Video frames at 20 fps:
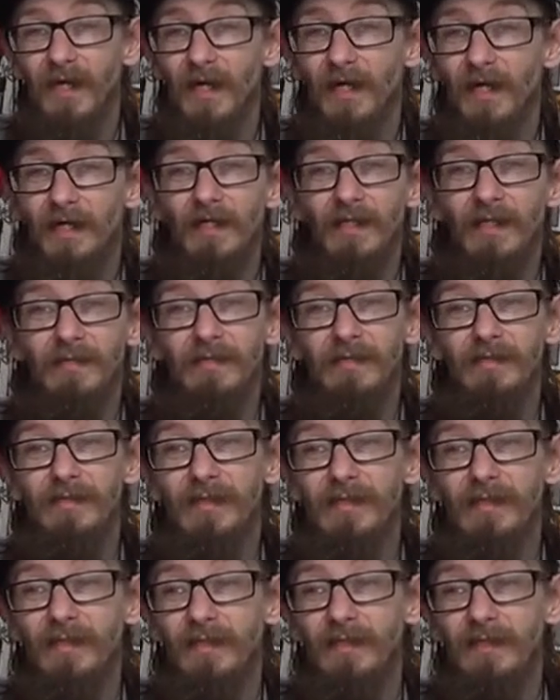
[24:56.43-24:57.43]

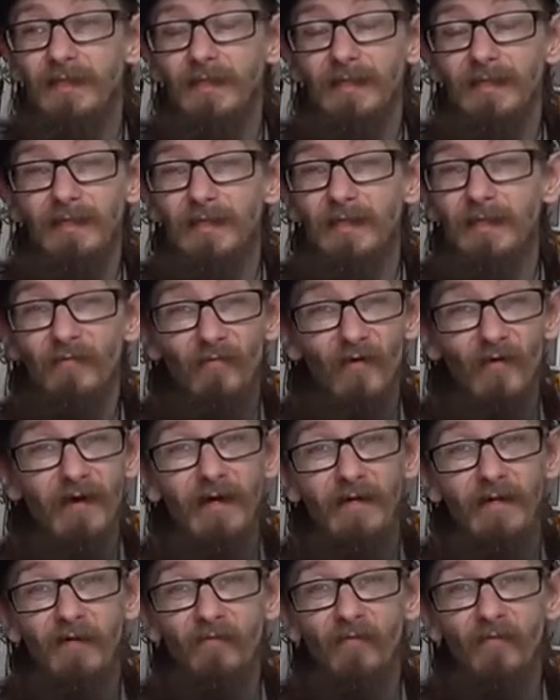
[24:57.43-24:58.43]
And if I
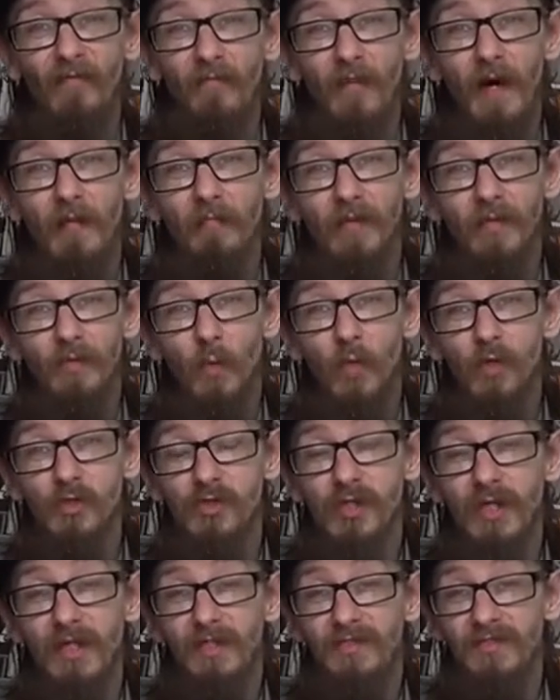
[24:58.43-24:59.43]
hadn't have remembered
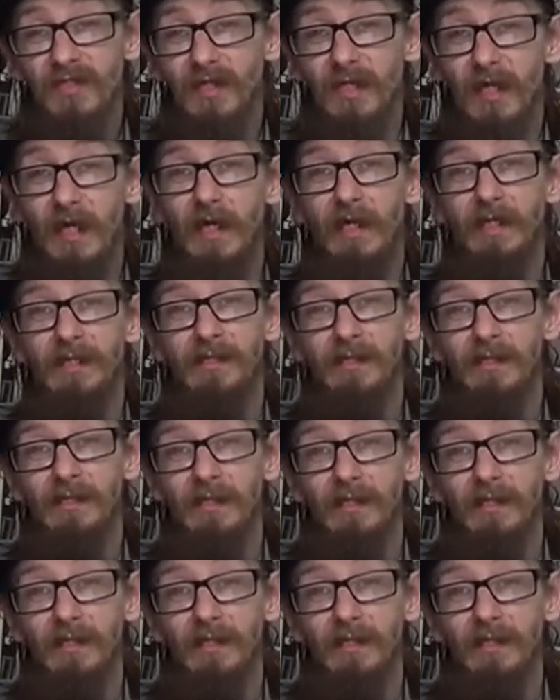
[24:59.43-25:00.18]
watching it as a kid,